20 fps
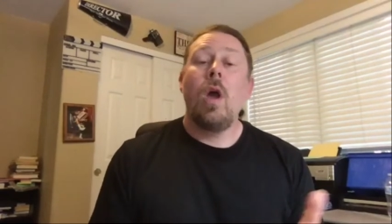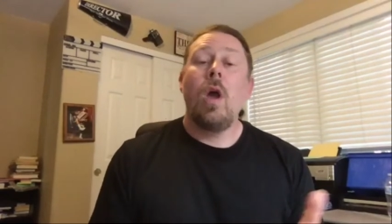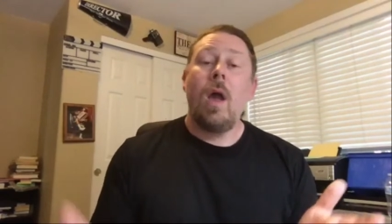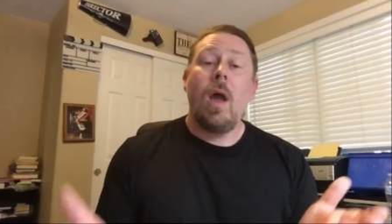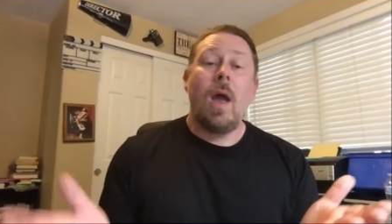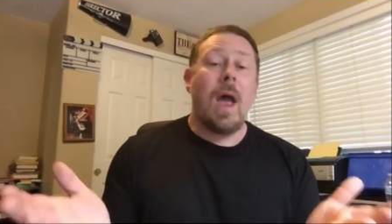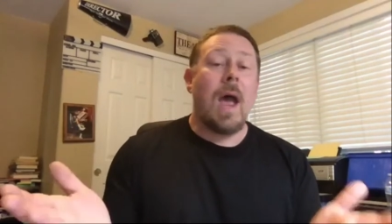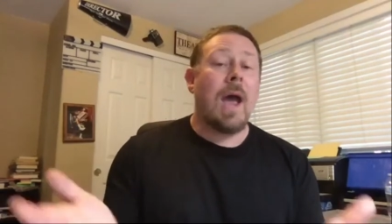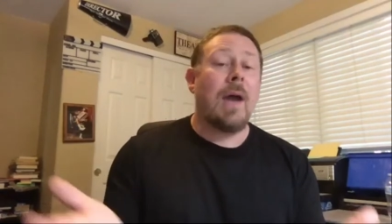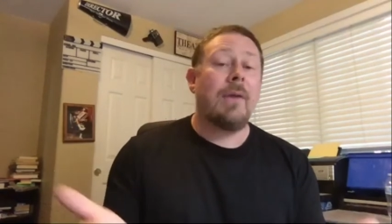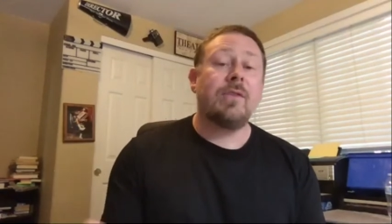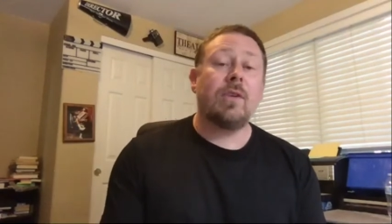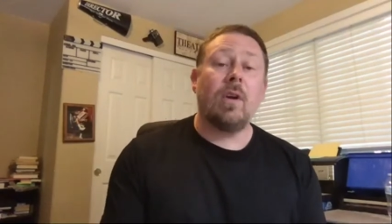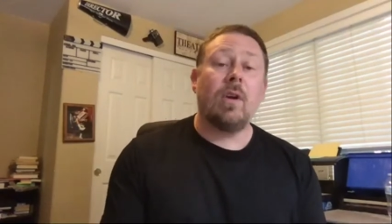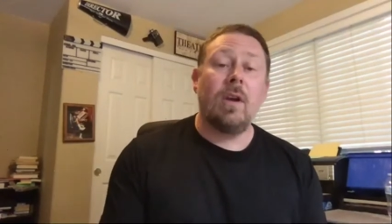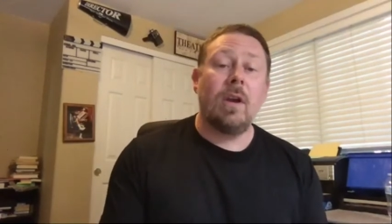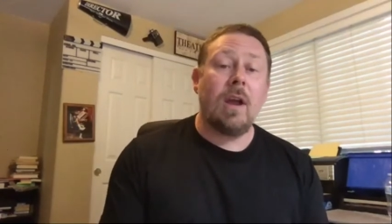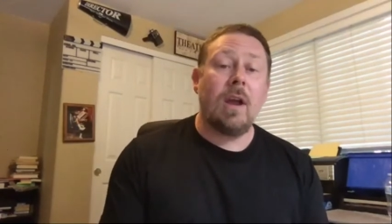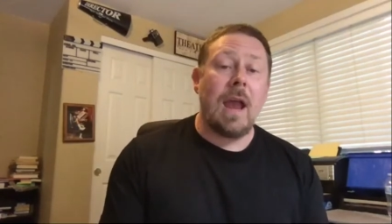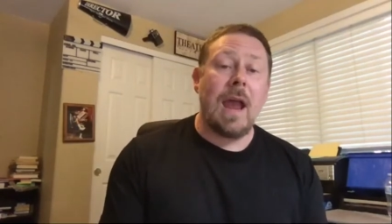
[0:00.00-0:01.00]

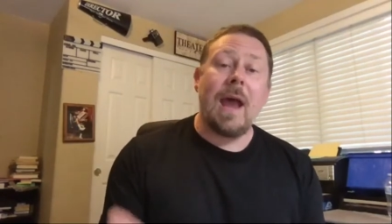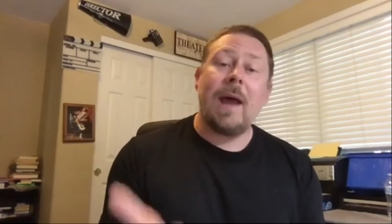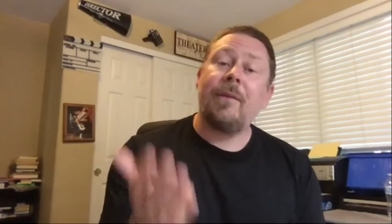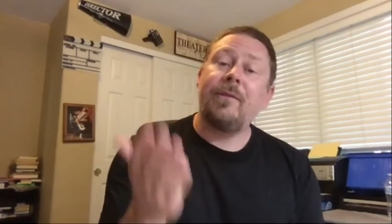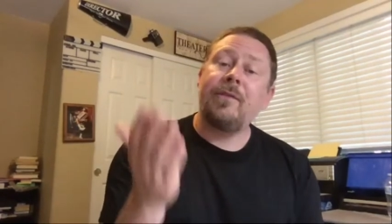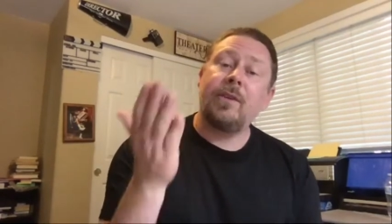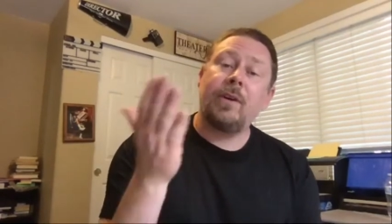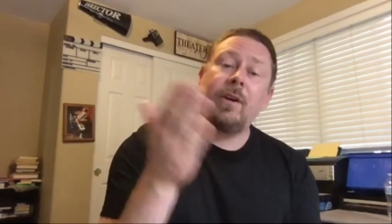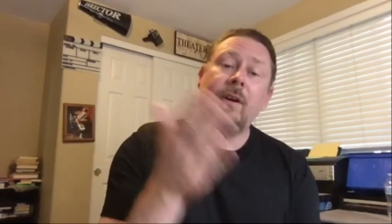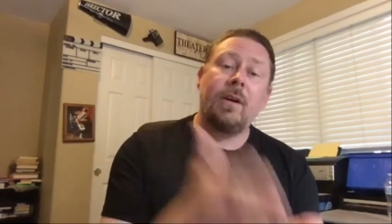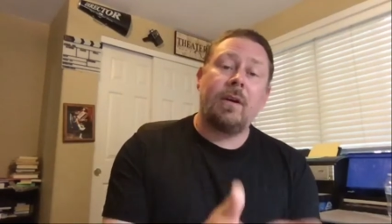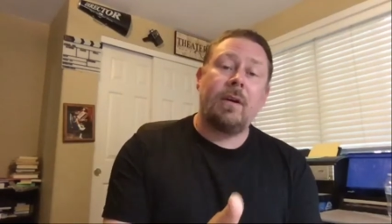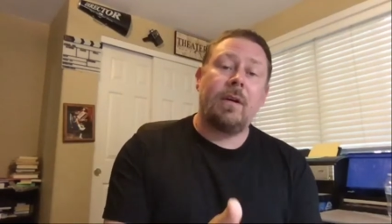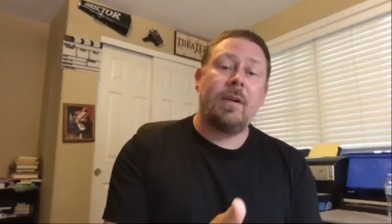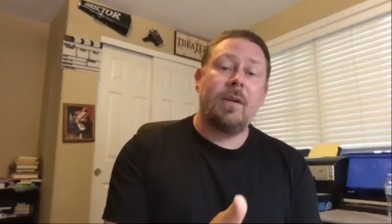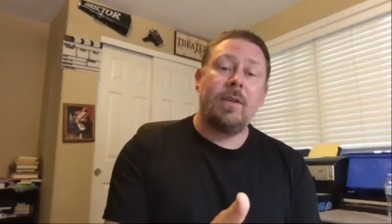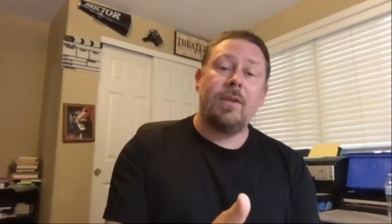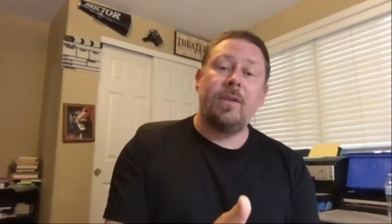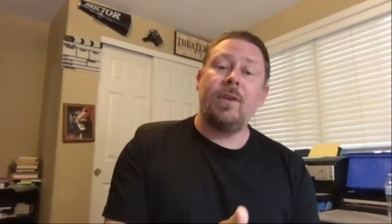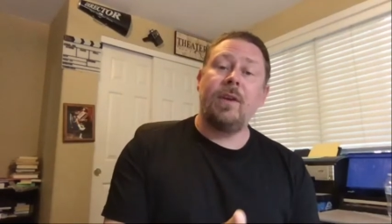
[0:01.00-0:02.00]
after
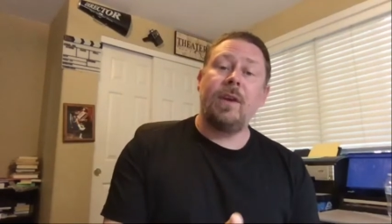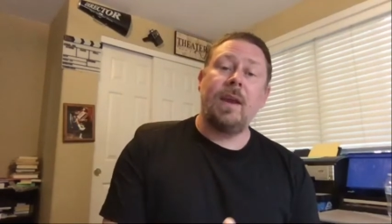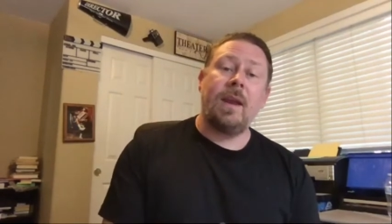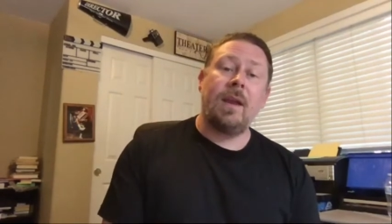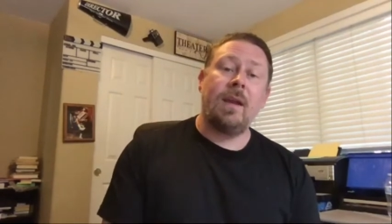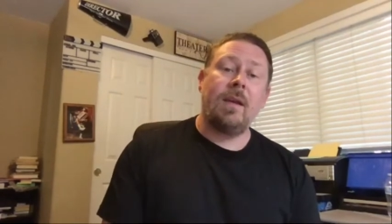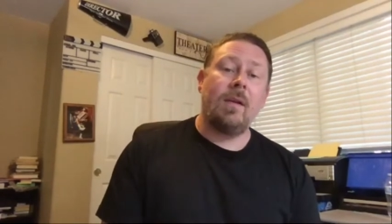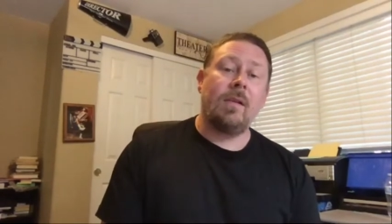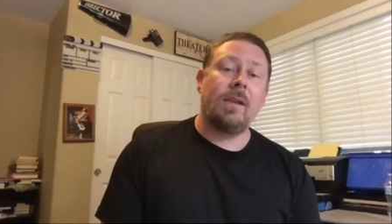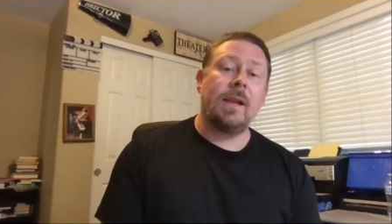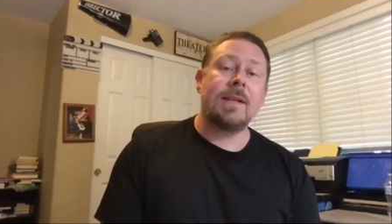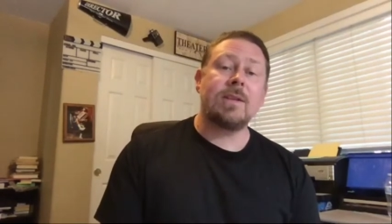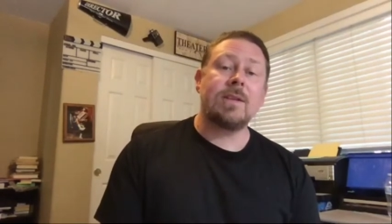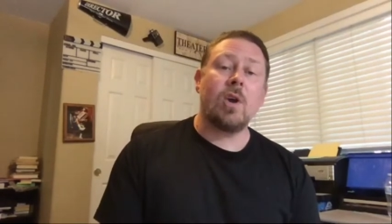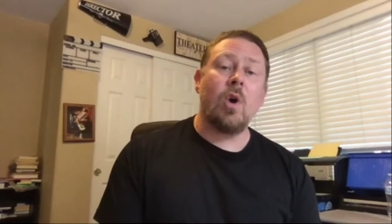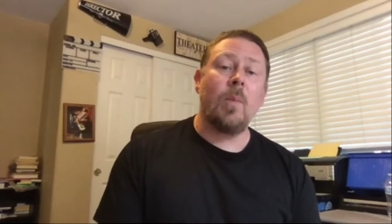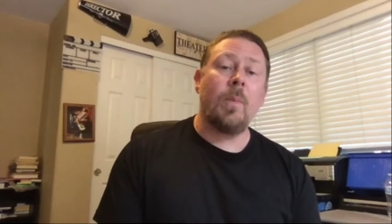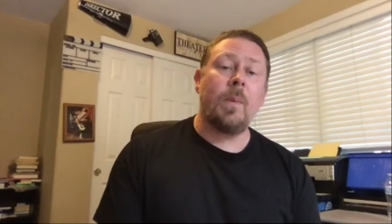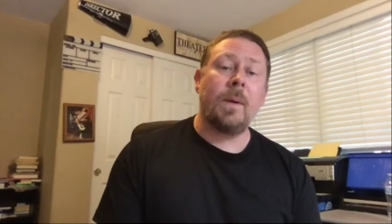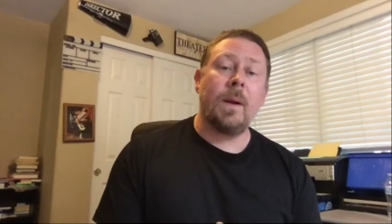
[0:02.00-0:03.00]
the let's
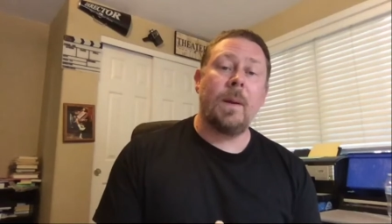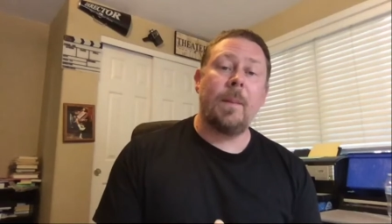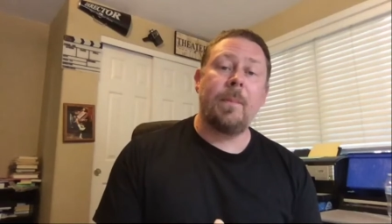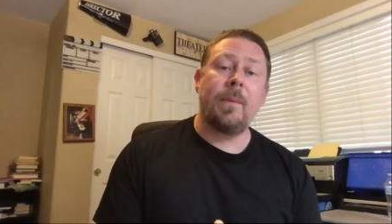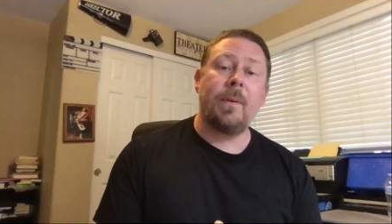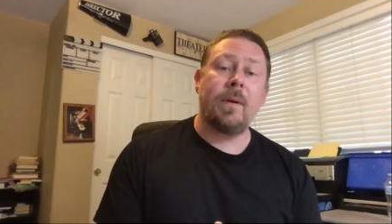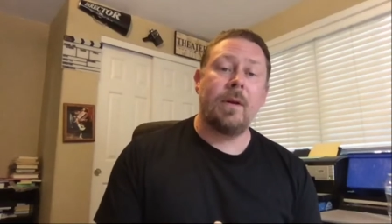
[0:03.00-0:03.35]
open up